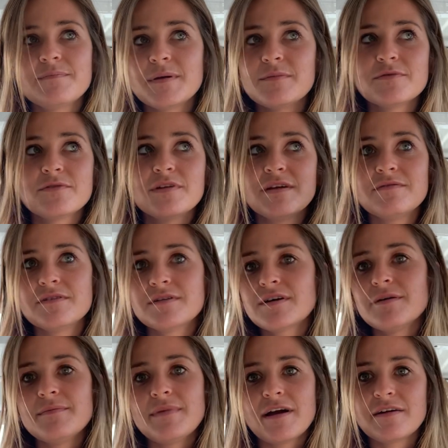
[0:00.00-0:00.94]
People don't even
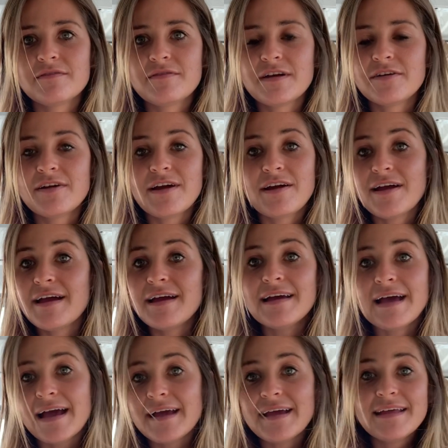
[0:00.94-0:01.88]
come by our van or
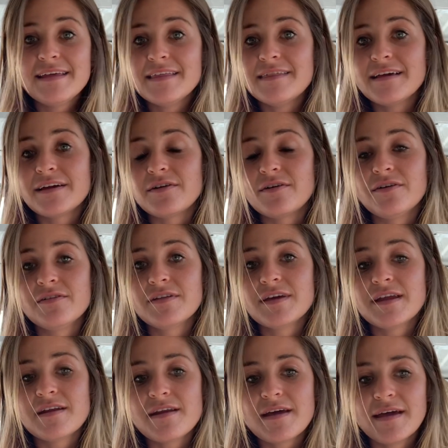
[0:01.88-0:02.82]
anything at all
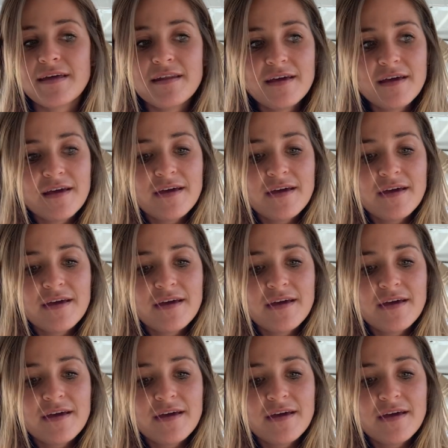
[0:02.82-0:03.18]
late at night.